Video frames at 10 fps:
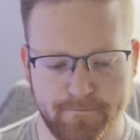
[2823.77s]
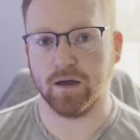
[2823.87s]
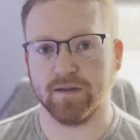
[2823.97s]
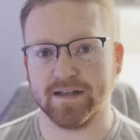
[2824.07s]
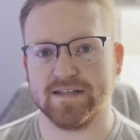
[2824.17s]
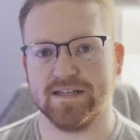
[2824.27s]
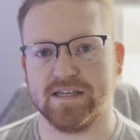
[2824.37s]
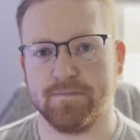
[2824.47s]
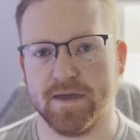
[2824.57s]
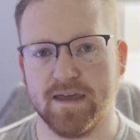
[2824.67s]
Unlike
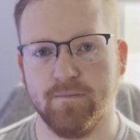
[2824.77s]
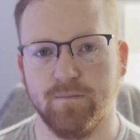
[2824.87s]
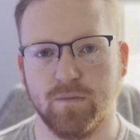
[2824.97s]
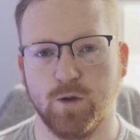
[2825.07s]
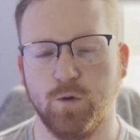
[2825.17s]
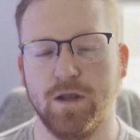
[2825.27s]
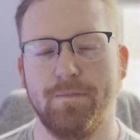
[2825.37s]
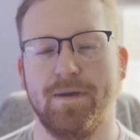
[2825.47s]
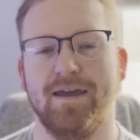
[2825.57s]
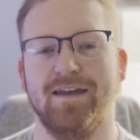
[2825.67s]
TCP,
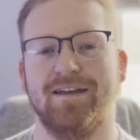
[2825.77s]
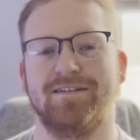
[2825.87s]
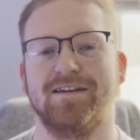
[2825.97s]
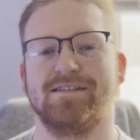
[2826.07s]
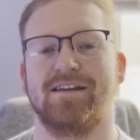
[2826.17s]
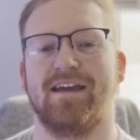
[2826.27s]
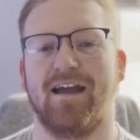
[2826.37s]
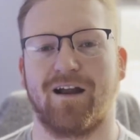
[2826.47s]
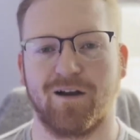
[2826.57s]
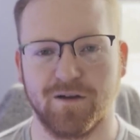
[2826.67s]
UDP doesn't
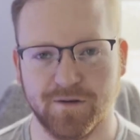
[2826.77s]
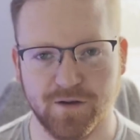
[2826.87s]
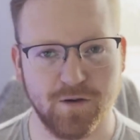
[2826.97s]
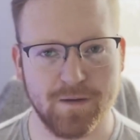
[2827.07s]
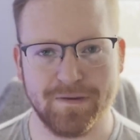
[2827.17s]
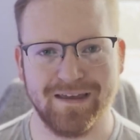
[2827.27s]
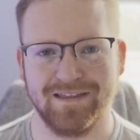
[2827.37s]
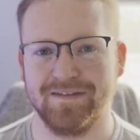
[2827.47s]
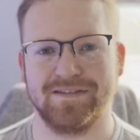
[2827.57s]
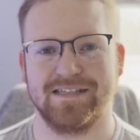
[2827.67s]
care. UDP
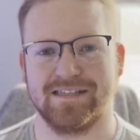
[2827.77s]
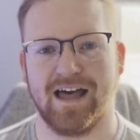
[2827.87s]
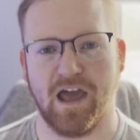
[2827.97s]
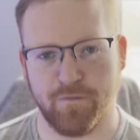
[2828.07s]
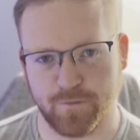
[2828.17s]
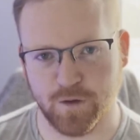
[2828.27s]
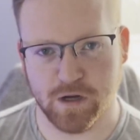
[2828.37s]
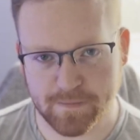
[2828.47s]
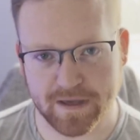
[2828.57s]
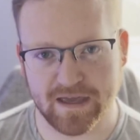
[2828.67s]
lives its life.
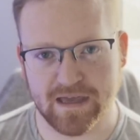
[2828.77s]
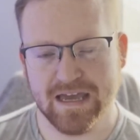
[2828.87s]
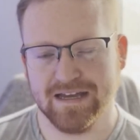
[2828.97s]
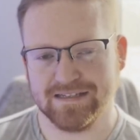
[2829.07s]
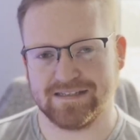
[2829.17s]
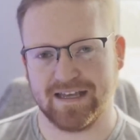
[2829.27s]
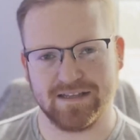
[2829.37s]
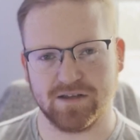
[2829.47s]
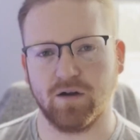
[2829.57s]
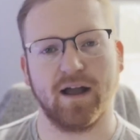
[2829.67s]
UDP
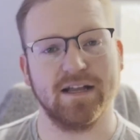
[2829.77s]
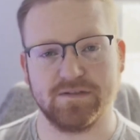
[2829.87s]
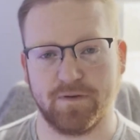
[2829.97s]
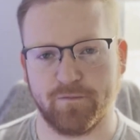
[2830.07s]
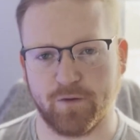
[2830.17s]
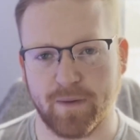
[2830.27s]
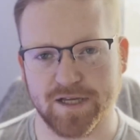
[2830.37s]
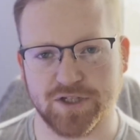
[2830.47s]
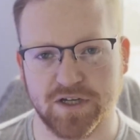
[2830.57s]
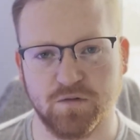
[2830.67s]
sends all kinds of
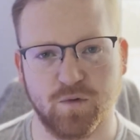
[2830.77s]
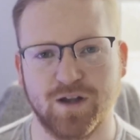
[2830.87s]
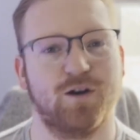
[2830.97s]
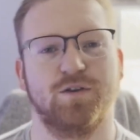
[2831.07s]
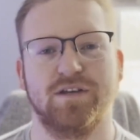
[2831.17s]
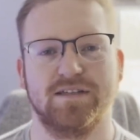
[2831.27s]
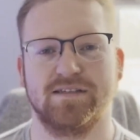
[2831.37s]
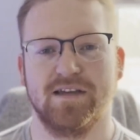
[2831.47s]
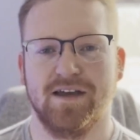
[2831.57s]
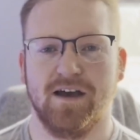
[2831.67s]
information
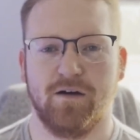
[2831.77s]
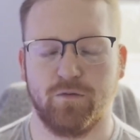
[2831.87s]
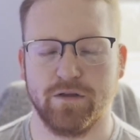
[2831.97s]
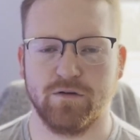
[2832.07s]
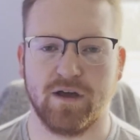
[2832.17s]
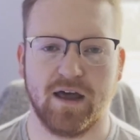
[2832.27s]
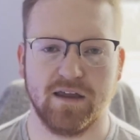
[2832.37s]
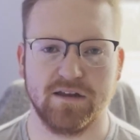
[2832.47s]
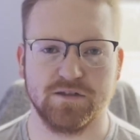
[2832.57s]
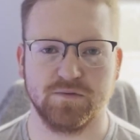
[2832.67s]
regardless of whether or
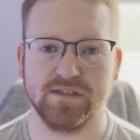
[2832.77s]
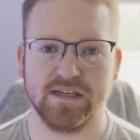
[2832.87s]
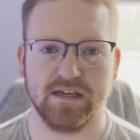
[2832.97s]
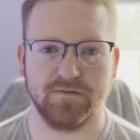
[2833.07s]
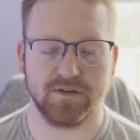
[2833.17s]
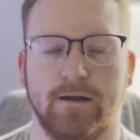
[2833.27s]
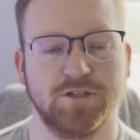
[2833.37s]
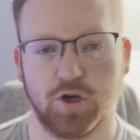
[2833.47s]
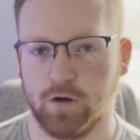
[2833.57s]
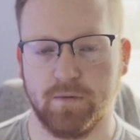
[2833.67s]
not it is received. A
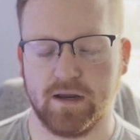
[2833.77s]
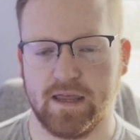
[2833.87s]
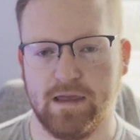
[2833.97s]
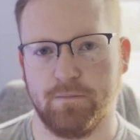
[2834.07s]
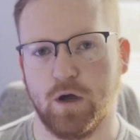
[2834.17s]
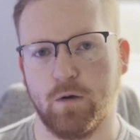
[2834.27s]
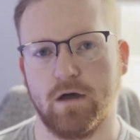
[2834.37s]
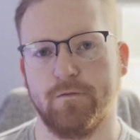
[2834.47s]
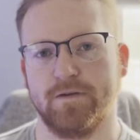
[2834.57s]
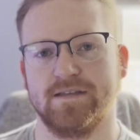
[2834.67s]
term to keep note
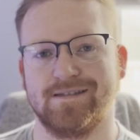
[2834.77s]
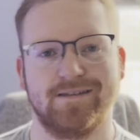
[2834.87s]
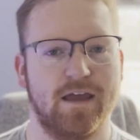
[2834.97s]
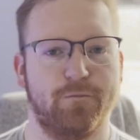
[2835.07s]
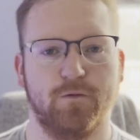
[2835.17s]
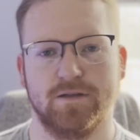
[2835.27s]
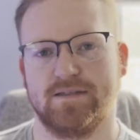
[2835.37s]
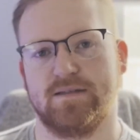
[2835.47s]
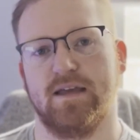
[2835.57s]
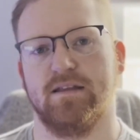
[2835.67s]
of is stateful and
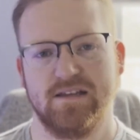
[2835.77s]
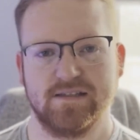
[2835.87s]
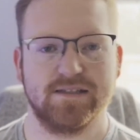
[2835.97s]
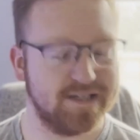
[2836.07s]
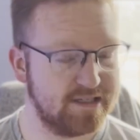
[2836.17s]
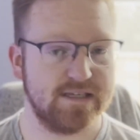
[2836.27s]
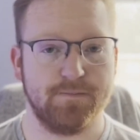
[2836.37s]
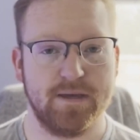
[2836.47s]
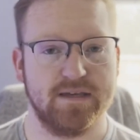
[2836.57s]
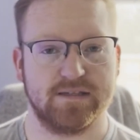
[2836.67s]
stateless.
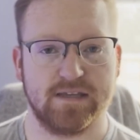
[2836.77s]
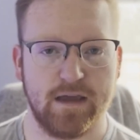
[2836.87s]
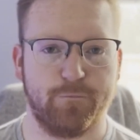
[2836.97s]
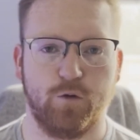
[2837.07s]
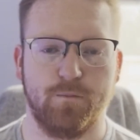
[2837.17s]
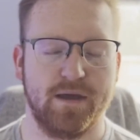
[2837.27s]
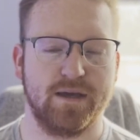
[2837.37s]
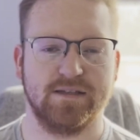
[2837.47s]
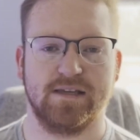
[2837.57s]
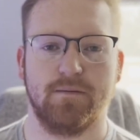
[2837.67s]
TCP is stateful
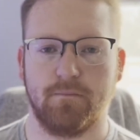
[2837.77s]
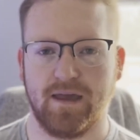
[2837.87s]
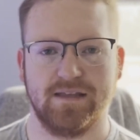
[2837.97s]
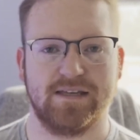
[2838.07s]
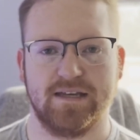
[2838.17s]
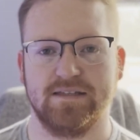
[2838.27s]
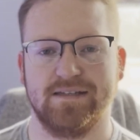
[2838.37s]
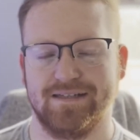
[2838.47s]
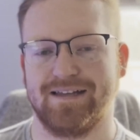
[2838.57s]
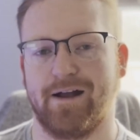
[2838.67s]
because it maintains
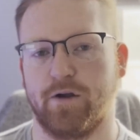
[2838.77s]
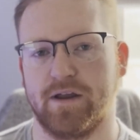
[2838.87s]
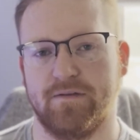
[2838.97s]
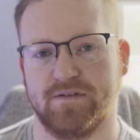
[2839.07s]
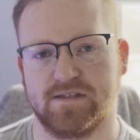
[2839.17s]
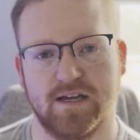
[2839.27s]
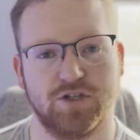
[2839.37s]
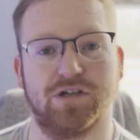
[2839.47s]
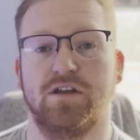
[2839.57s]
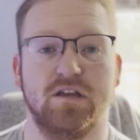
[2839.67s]
the integrity of the
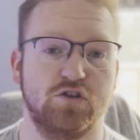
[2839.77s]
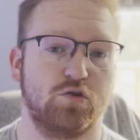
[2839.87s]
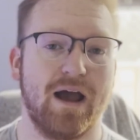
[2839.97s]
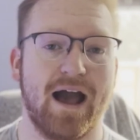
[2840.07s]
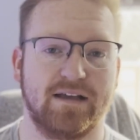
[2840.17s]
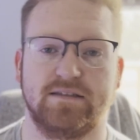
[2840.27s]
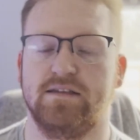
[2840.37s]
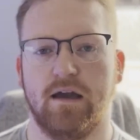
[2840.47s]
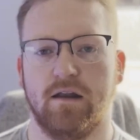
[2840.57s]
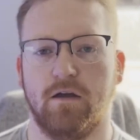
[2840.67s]
session and it tracks
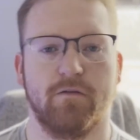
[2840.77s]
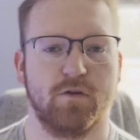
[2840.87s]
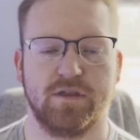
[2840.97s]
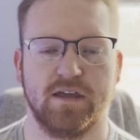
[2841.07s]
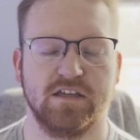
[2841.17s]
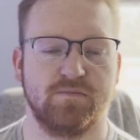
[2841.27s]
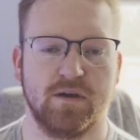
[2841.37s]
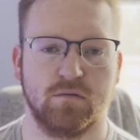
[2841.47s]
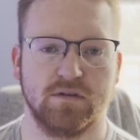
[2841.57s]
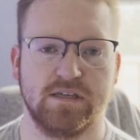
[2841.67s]
that everything is
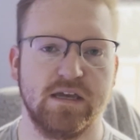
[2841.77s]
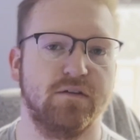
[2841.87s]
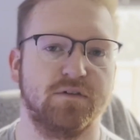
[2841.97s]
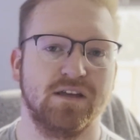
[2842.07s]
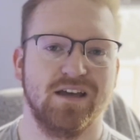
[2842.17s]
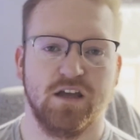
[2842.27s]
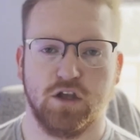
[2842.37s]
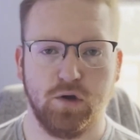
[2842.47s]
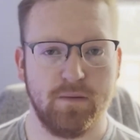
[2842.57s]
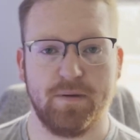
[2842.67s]
being received.
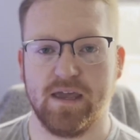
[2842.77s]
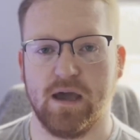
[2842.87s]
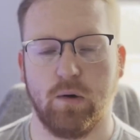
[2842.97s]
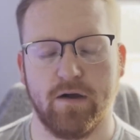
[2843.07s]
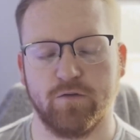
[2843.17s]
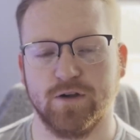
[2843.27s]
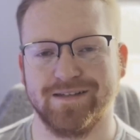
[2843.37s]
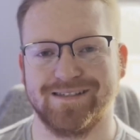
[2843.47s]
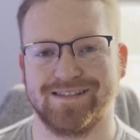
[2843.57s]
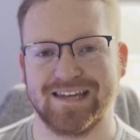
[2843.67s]
UDP, however,
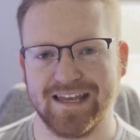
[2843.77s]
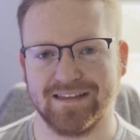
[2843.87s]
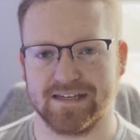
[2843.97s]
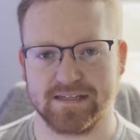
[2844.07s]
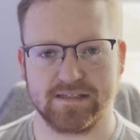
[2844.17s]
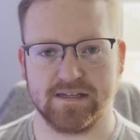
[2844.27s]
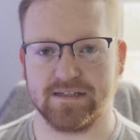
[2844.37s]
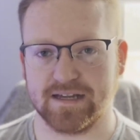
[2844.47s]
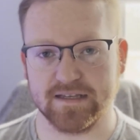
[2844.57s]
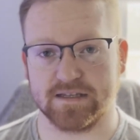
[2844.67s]
is stateless.
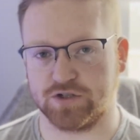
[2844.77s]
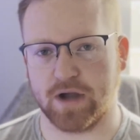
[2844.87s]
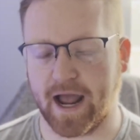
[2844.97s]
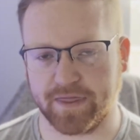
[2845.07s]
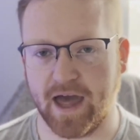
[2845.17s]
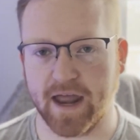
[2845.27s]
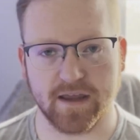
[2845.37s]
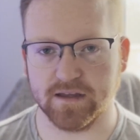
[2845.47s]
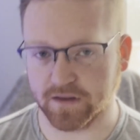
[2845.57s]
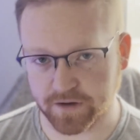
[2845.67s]
It doesn't track that.
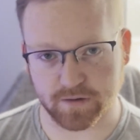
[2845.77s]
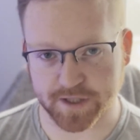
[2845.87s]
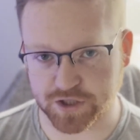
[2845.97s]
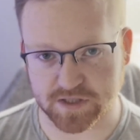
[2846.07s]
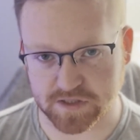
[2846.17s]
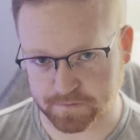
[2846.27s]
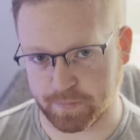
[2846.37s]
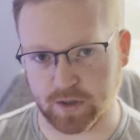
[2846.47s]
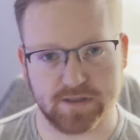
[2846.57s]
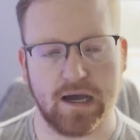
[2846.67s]
It literally just
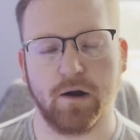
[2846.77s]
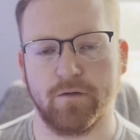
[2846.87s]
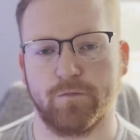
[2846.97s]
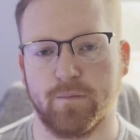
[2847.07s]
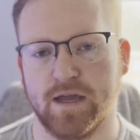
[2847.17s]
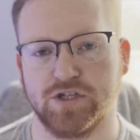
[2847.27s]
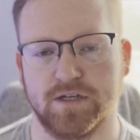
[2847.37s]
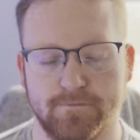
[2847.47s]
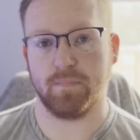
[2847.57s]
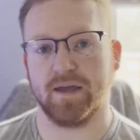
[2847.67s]
spurts out
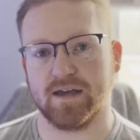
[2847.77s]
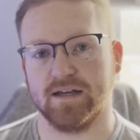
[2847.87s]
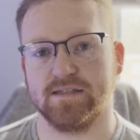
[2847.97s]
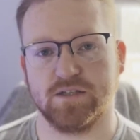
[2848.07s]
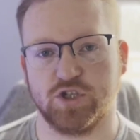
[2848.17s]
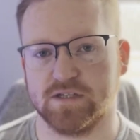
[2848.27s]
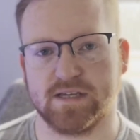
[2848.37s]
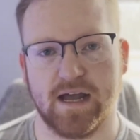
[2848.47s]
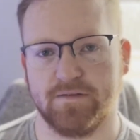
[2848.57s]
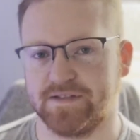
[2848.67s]
information. Because it just
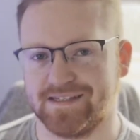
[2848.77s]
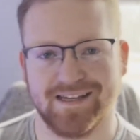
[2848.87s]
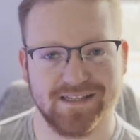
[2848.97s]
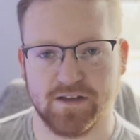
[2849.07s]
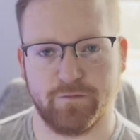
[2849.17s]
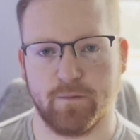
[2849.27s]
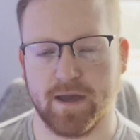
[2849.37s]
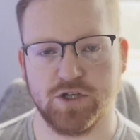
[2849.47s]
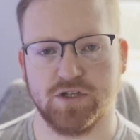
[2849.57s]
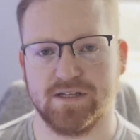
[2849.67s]
kind of sends
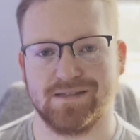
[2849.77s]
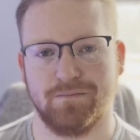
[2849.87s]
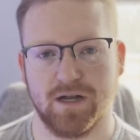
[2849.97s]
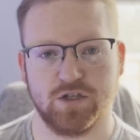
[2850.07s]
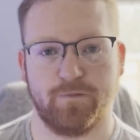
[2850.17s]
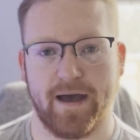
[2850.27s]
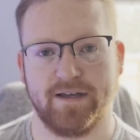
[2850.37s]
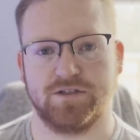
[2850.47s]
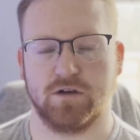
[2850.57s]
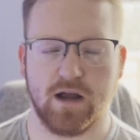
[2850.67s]
information, it's much
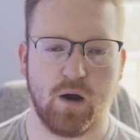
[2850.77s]
faster.